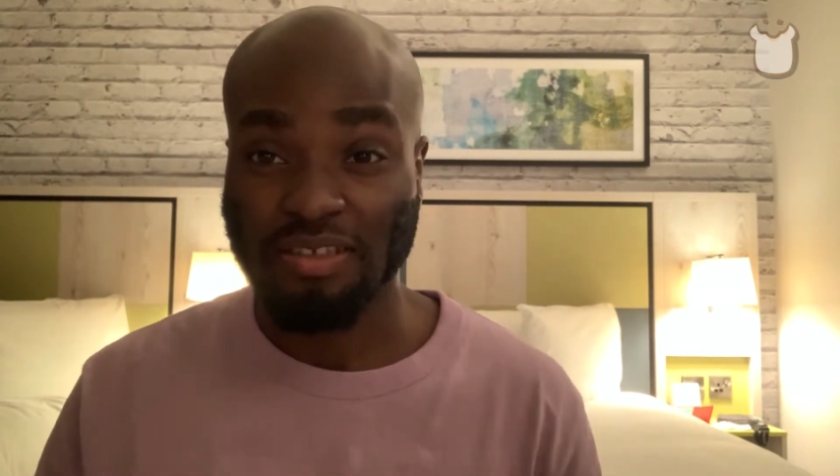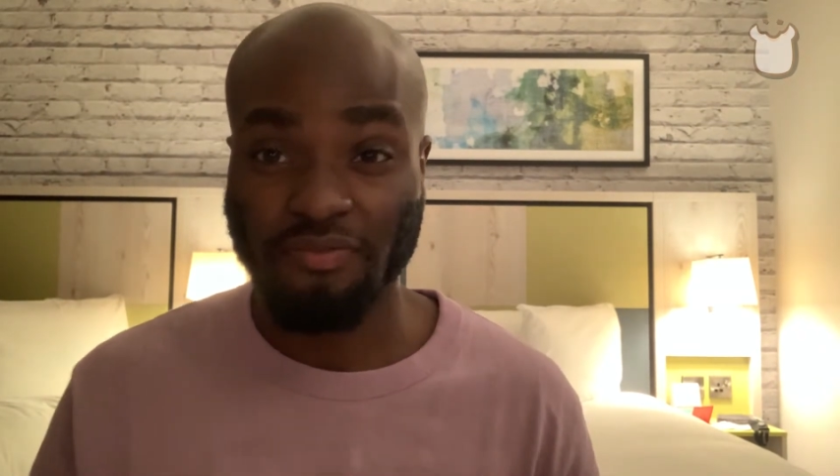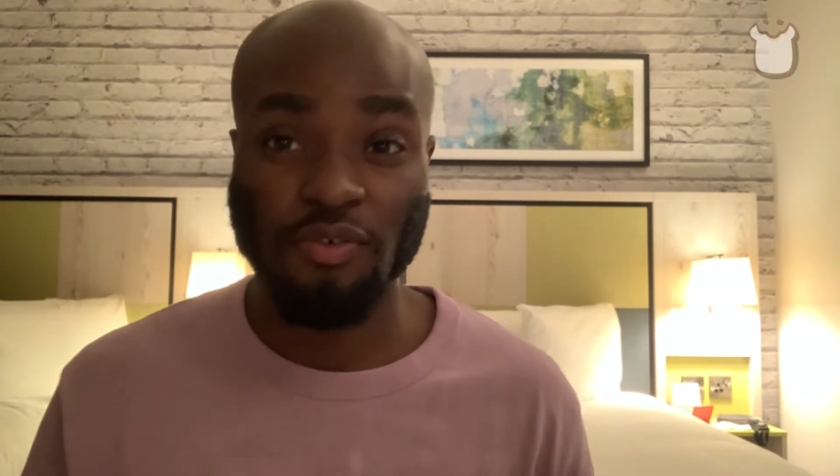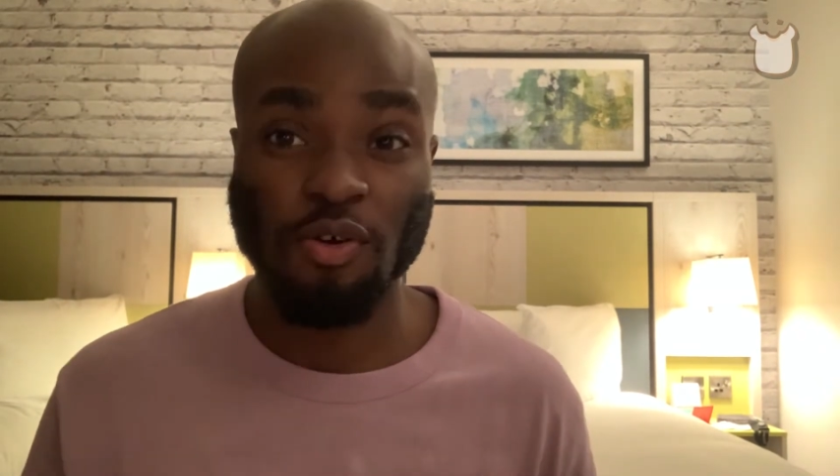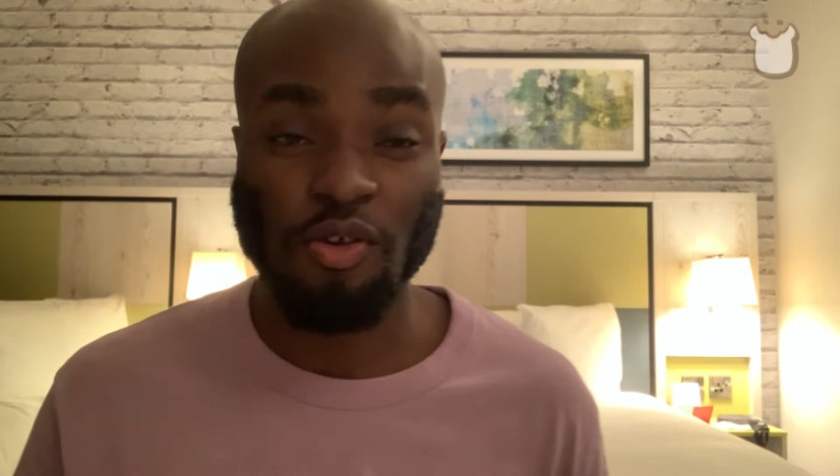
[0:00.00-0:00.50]

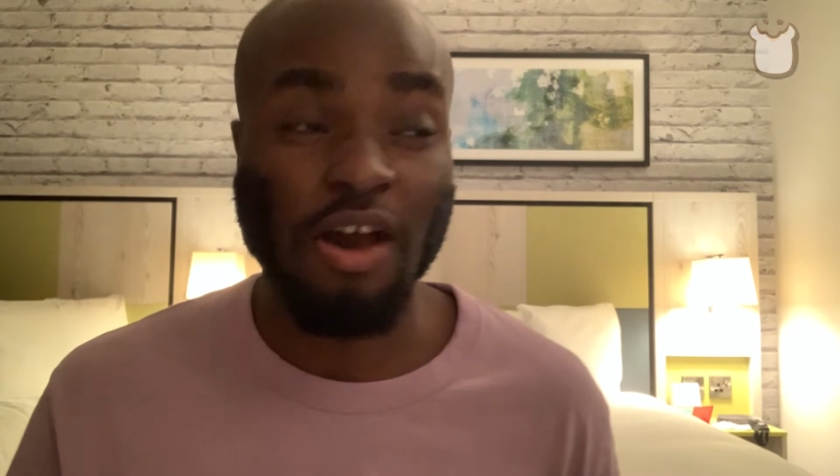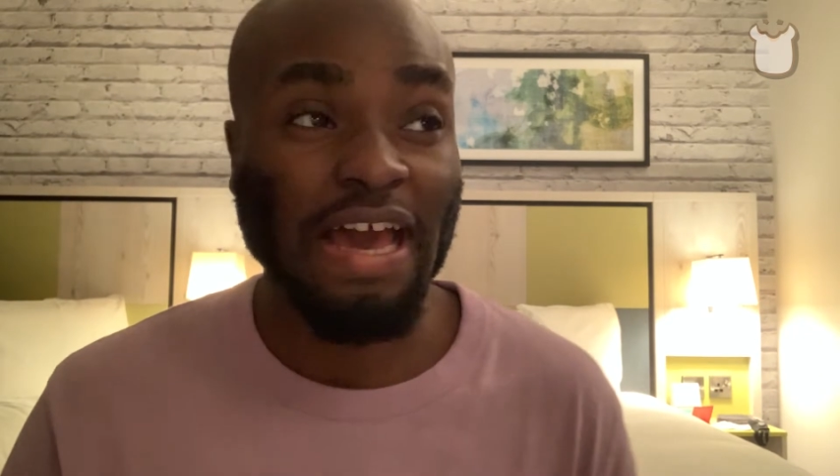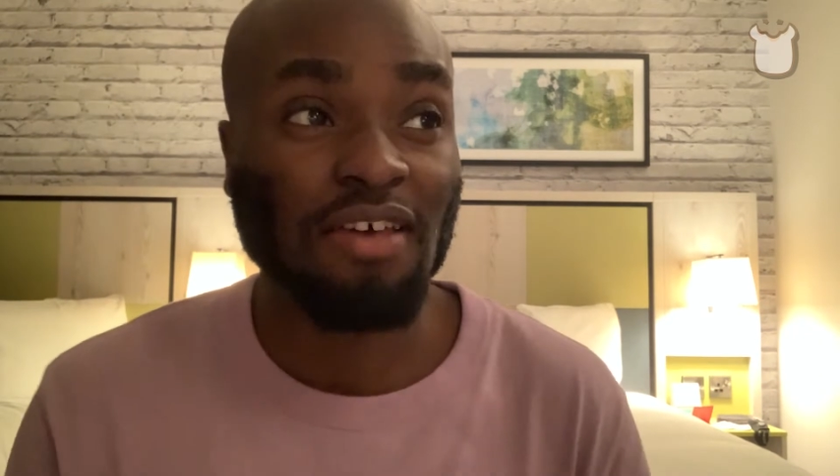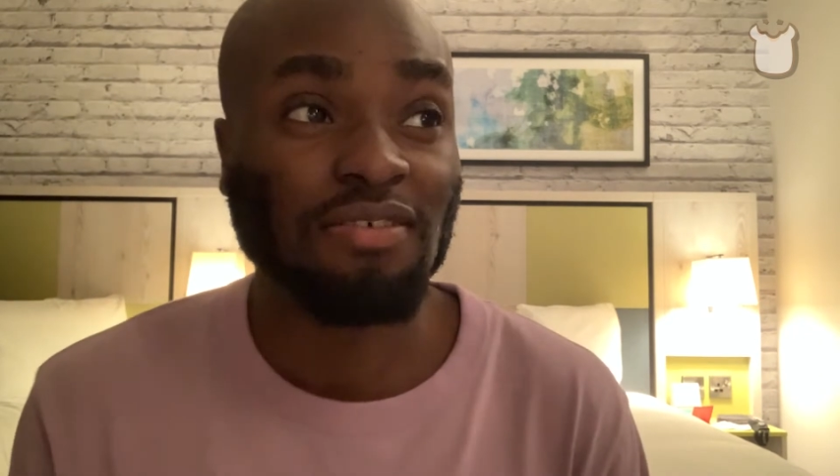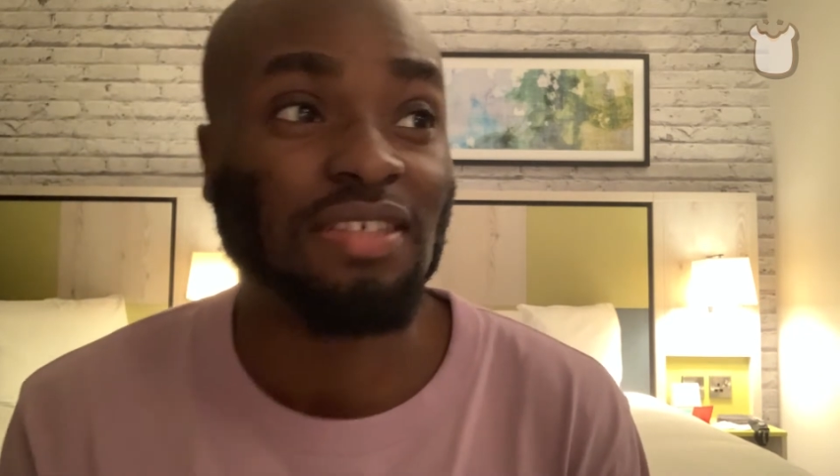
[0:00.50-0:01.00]
If you've got your
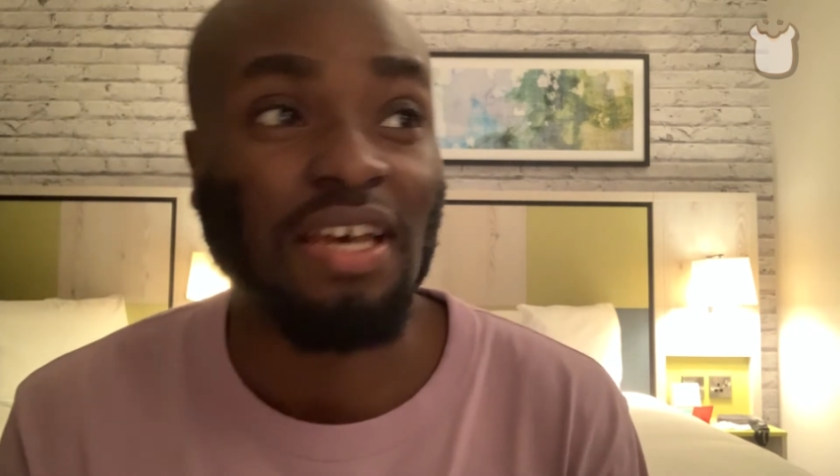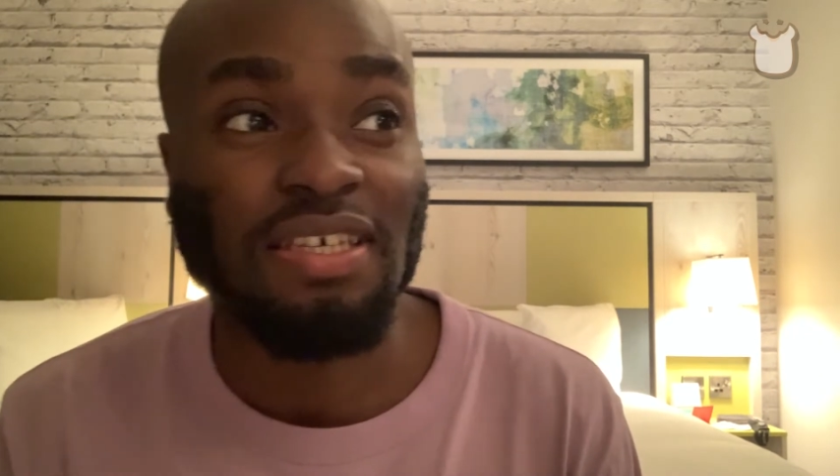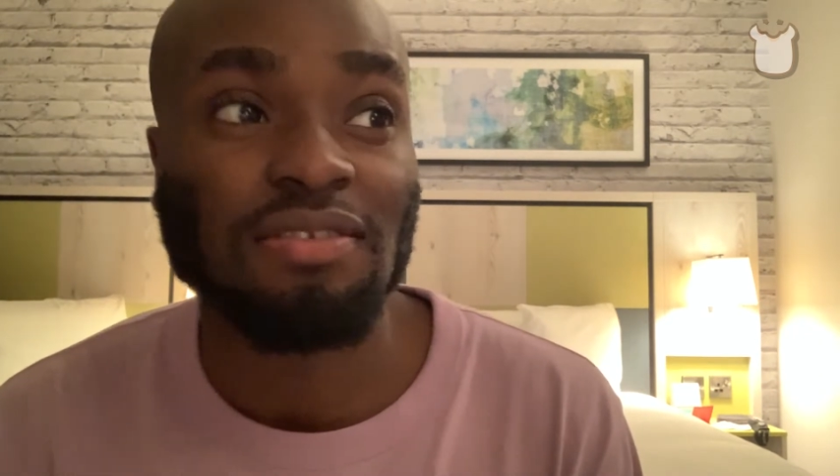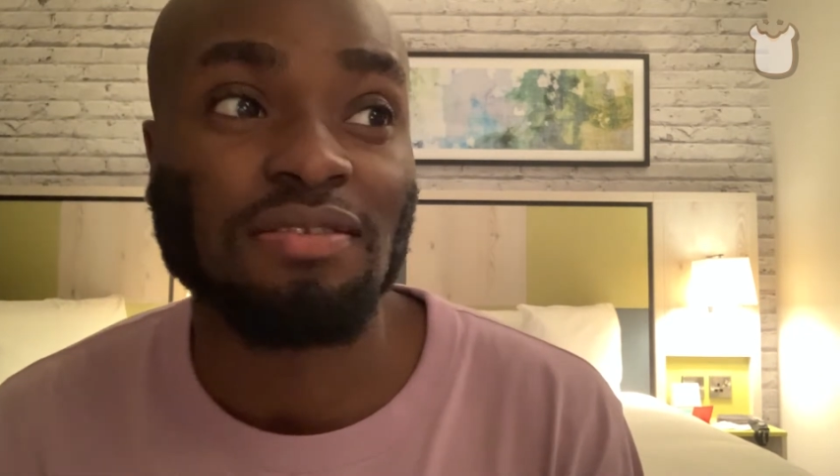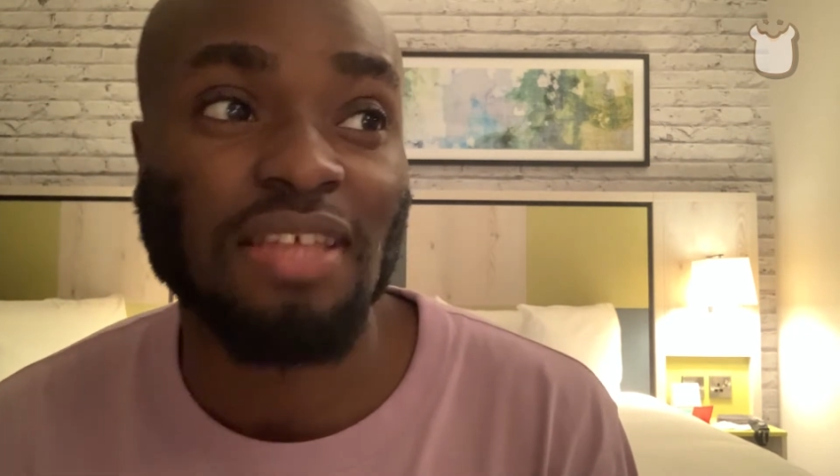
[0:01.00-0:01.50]
eye on something,